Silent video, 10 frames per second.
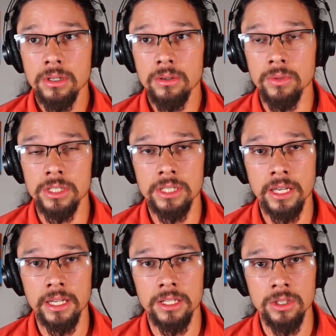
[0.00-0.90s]
We
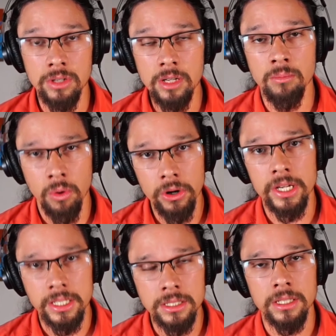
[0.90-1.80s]
say you need more
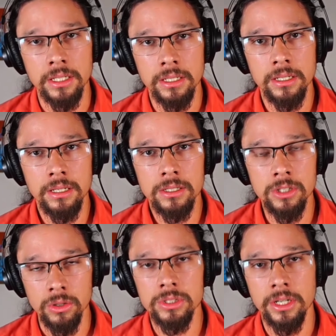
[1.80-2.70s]
insulin.
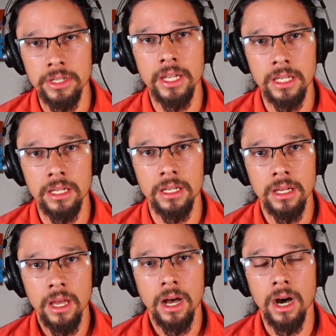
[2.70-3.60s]
So start taking
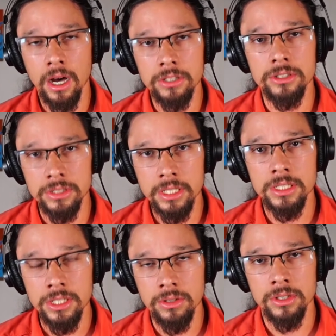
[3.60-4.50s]

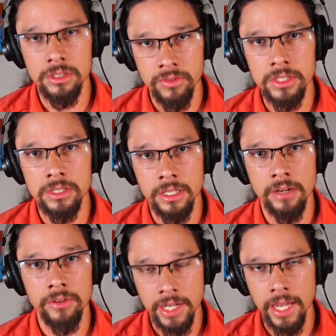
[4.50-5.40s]
160 units of insulin
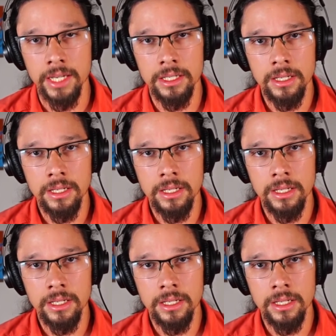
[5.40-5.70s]
every day